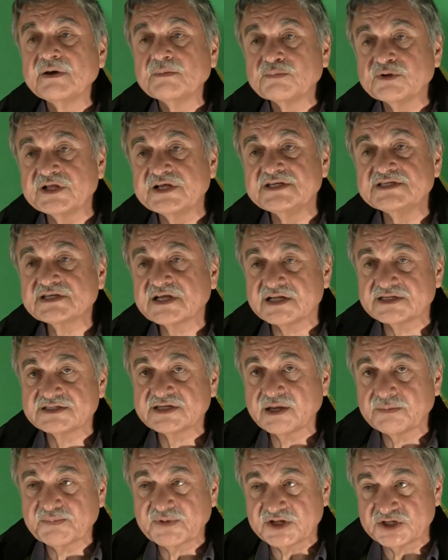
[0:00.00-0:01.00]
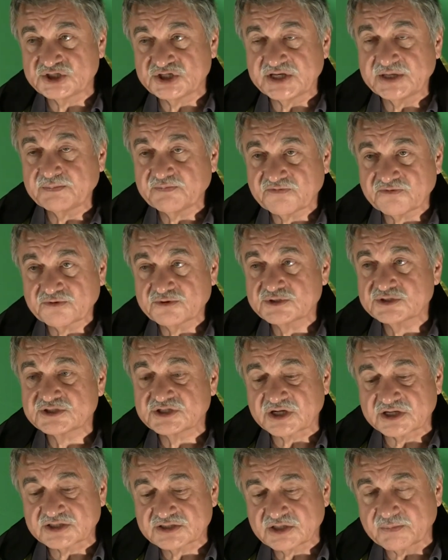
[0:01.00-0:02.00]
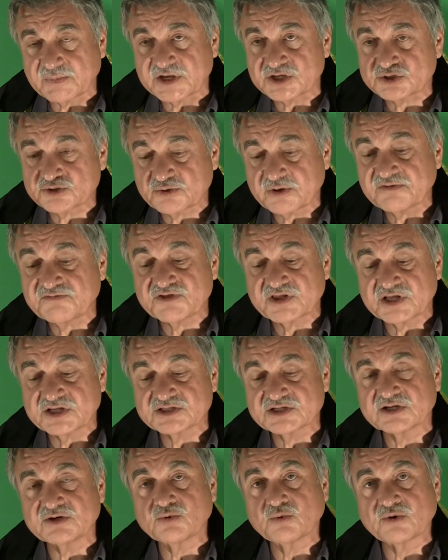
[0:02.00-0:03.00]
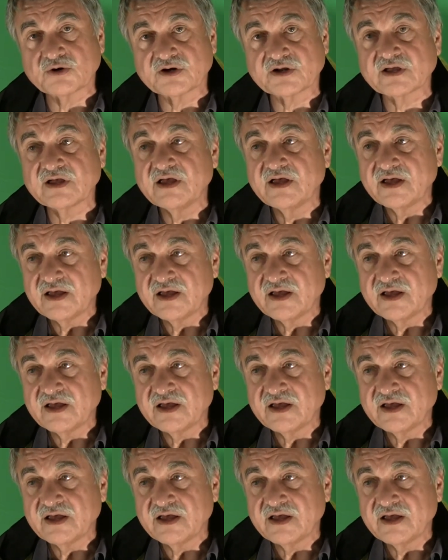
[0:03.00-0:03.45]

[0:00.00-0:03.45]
please cut something cheap first just to make sure everything's going to work.